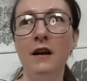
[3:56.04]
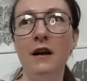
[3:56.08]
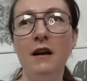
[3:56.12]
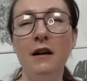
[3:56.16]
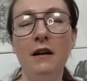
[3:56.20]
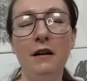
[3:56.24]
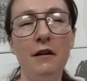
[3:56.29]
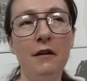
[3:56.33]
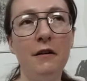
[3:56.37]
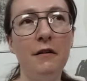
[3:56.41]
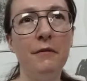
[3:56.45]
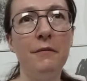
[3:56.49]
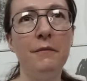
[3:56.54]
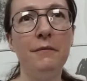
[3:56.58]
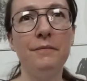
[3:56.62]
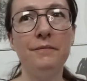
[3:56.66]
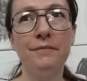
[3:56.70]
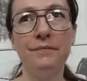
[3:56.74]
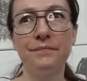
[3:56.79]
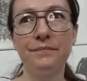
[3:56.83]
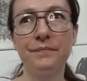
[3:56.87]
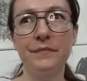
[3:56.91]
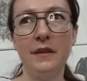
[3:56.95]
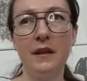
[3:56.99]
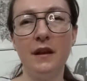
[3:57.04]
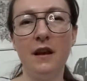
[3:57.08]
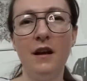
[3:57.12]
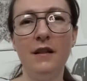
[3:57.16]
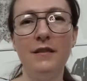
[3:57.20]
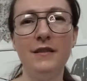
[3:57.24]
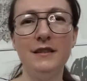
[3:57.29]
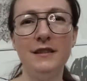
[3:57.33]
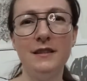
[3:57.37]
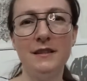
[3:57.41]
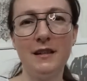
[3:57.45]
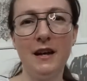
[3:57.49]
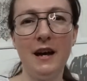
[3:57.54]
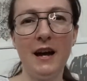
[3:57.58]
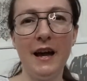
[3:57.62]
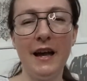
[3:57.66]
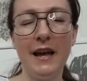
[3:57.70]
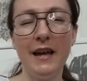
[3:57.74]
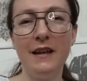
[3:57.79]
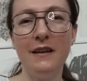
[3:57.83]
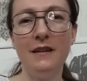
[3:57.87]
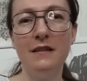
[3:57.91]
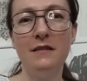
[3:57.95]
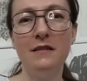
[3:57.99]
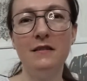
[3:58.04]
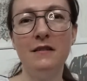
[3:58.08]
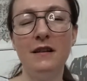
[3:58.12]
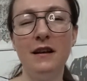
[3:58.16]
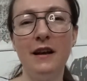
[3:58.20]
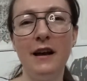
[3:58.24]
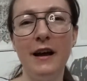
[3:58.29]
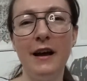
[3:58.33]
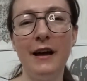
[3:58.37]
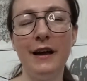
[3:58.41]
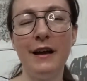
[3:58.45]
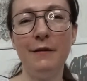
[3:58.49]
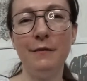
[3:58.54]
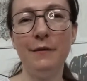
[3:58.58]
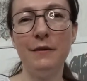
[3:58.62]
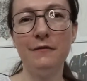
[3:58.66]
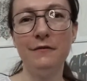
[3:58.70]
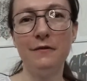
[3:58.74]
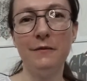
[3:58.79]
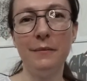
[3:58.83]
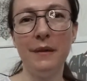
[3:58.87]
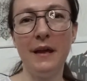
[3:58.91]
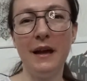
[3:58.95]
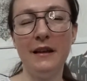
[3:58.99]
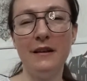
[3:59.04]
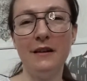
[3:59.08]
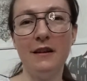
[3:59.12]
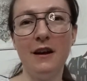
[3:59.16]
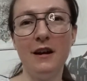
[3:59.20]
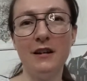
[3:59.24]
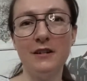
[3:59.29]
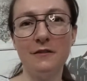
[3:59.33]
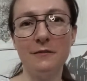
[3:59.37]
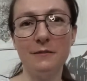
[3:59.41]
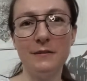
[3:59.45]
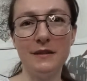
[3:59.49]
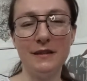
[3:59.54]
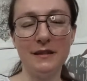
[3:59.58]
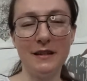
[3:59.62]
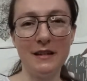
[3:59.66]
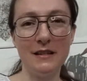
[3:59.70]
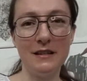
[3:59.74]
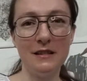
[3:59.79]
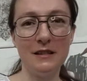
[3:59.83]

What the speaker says: on the side, I went from that notch from the size